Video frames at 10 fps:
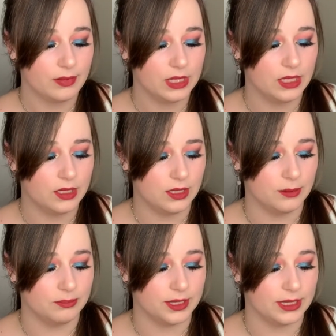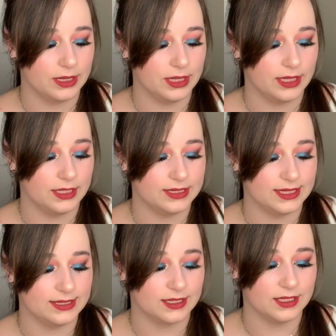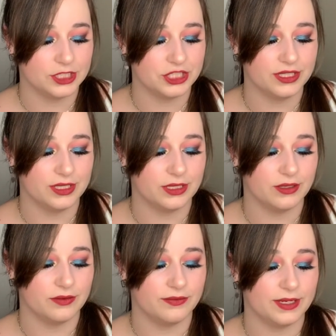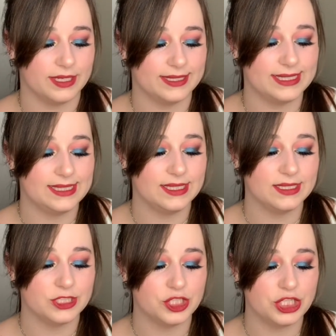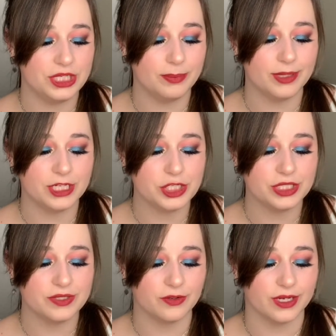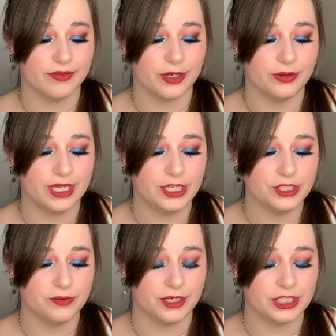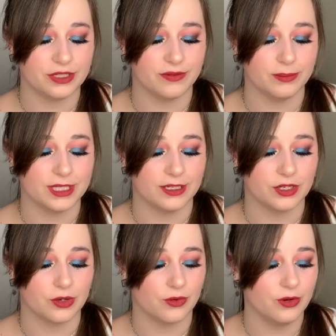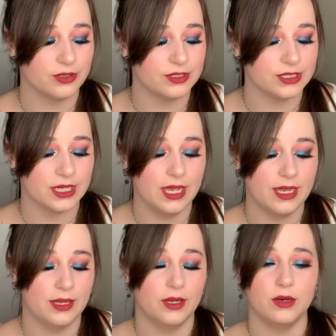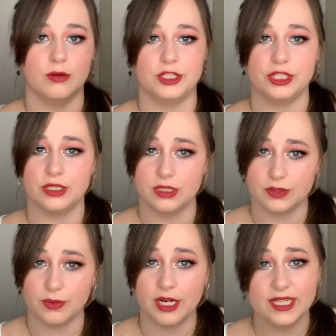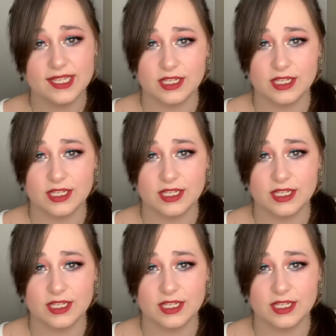And it says a collection of 6 cheek blushes for every occasion, ranging from delicate corals, which is what I tend